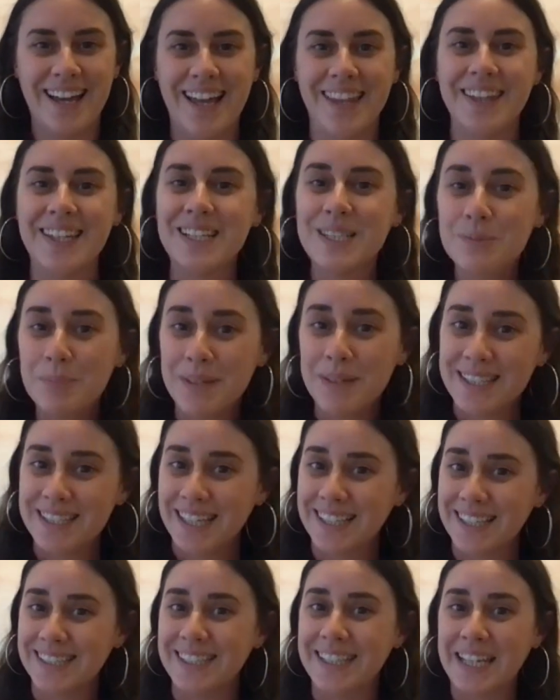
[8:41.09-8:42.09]
And this piece
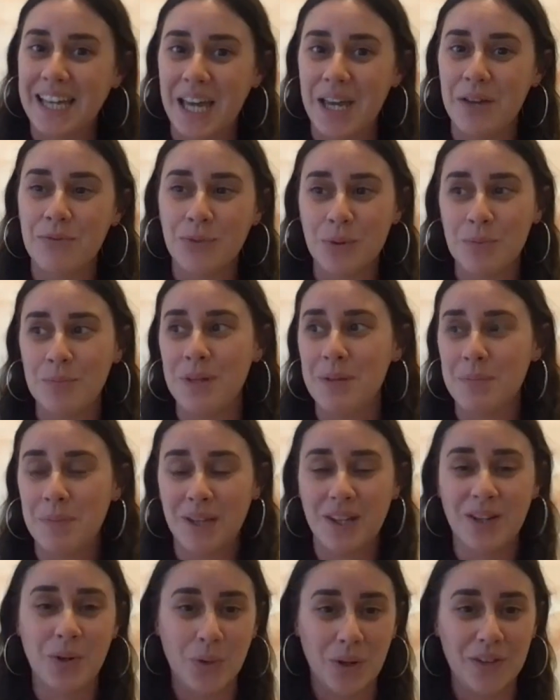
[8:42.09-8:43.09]
actually came from me
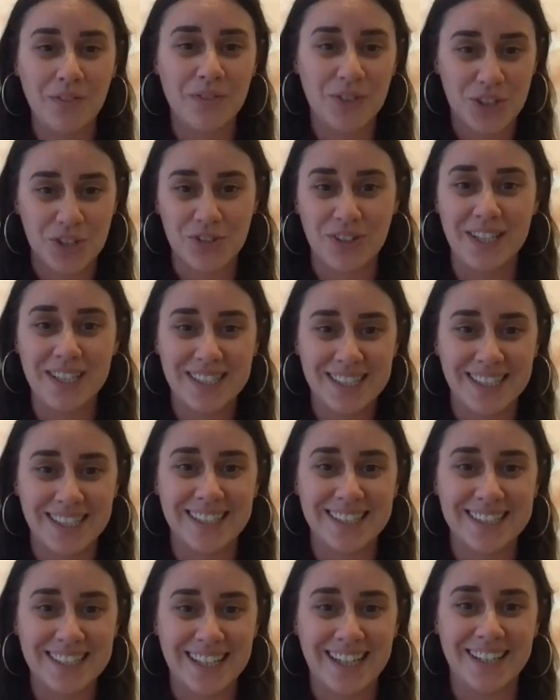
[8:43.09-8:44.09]
being quite
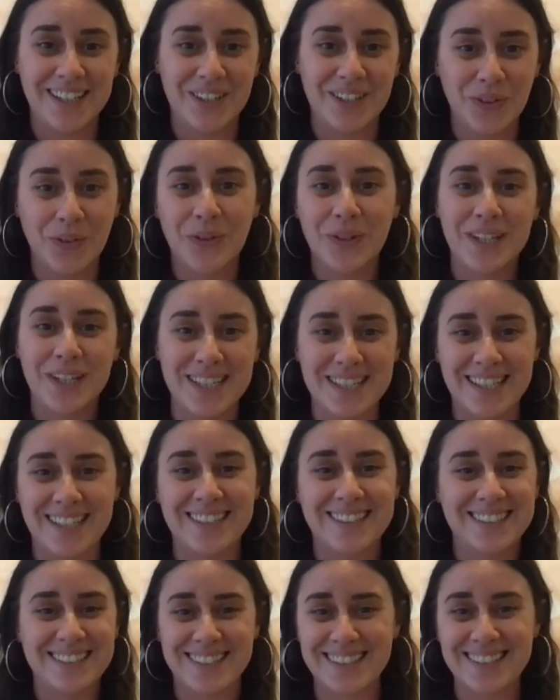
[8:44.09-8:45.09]
frustrated and annoyed,
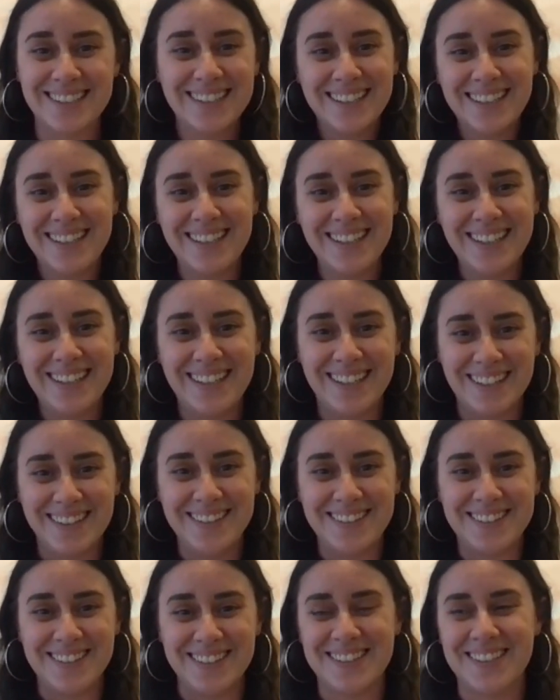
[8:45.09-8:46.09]
and
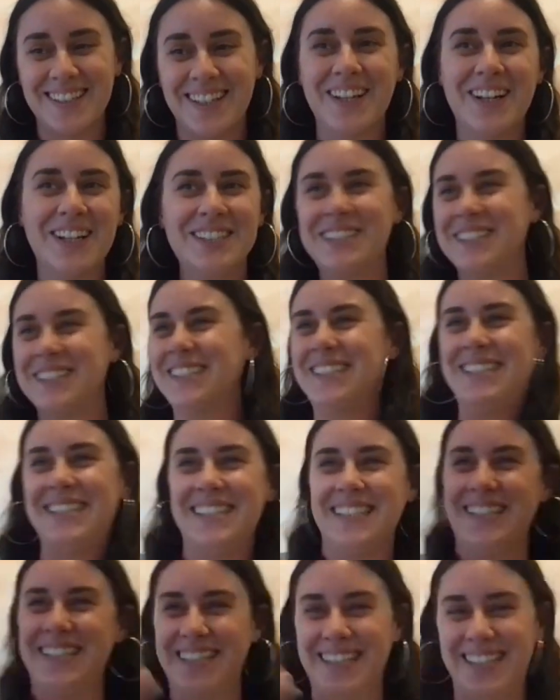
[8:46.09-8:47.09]
just like, I just need
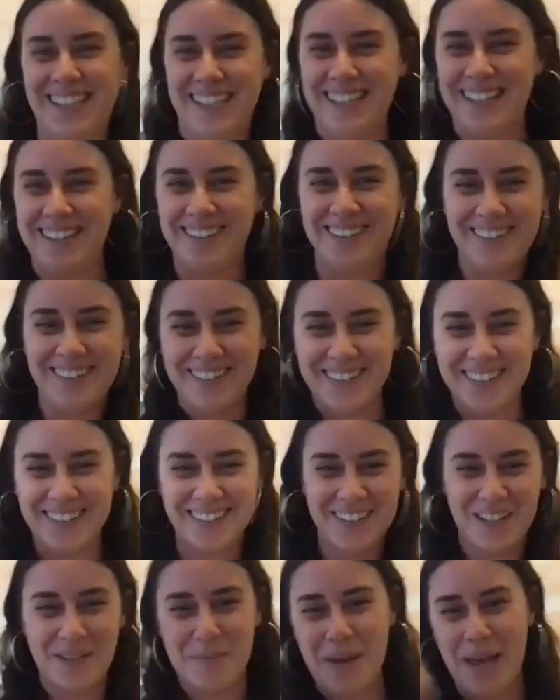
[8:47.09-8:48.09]
to get
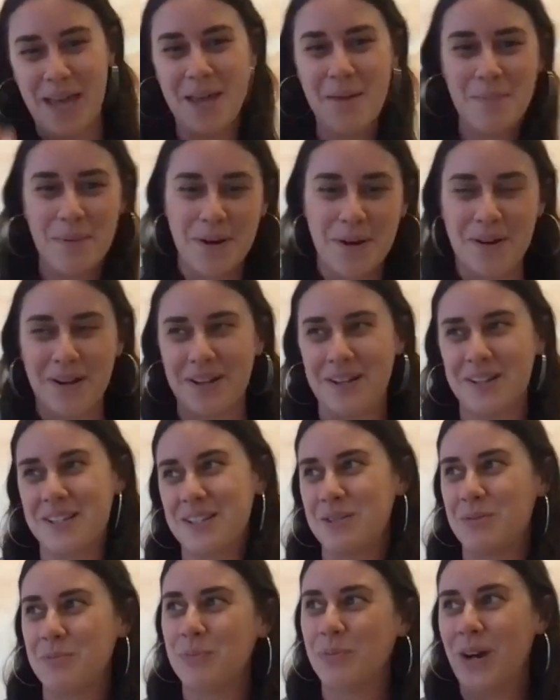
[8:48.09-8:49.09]
on the paper, and I
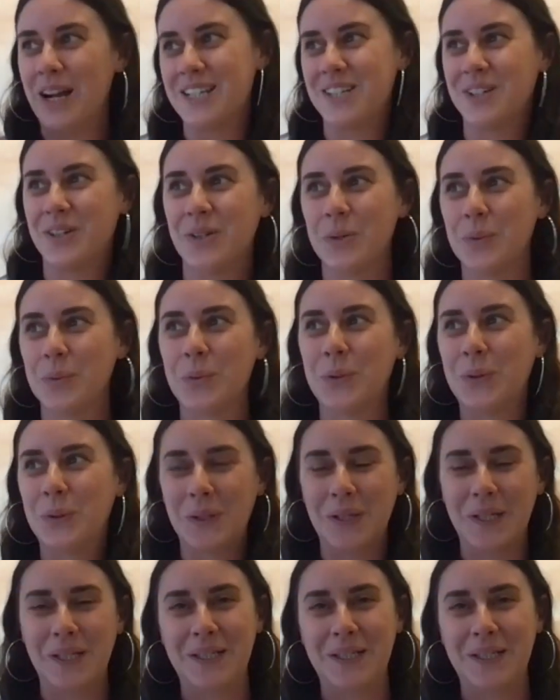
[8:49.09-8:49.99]
just whacked it on the wall.